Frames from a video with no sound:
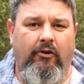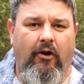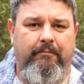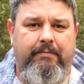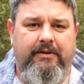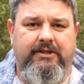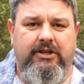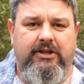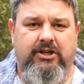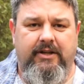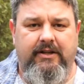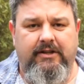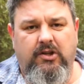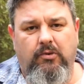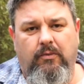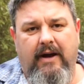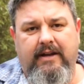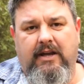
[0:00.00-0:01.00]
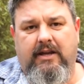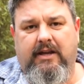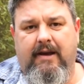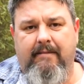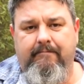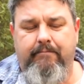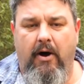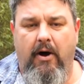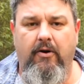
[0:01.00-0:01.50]
Composition is the way you
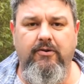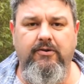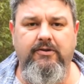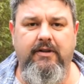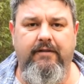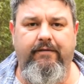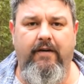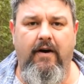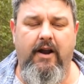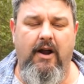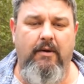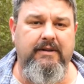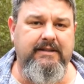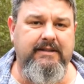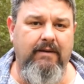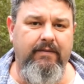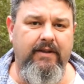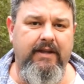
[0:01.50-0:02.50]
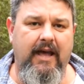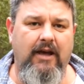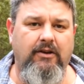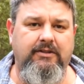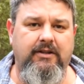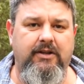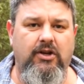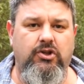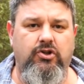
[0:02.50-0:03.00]
compose the photo, and something
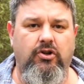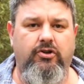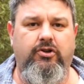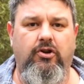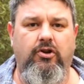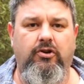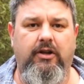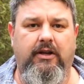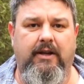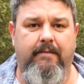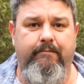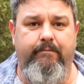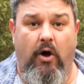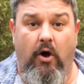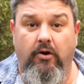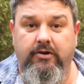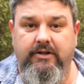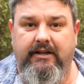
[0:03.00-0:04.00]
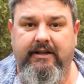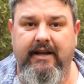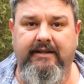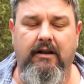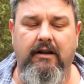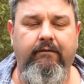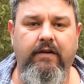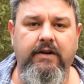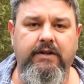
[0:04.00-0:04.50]
else that you should do to compose a
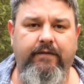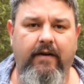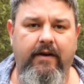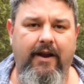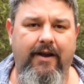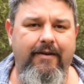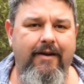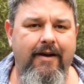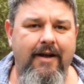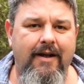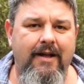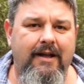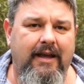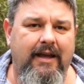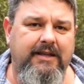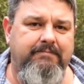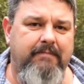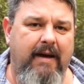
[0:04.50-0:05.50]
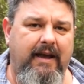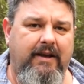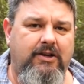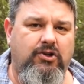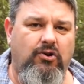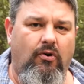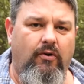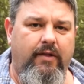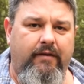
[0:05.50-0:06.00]
decent fish photo is
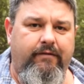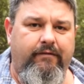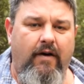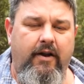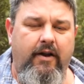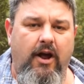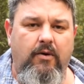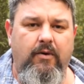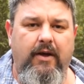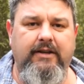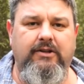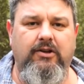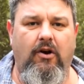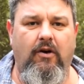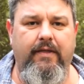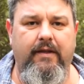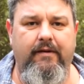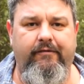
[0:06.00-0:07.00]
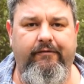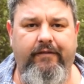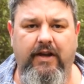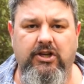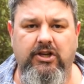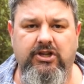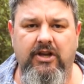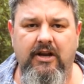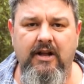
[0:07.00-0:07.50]
make sure the photo is on the
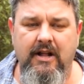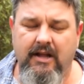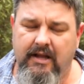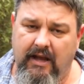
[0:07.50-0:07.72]
fish.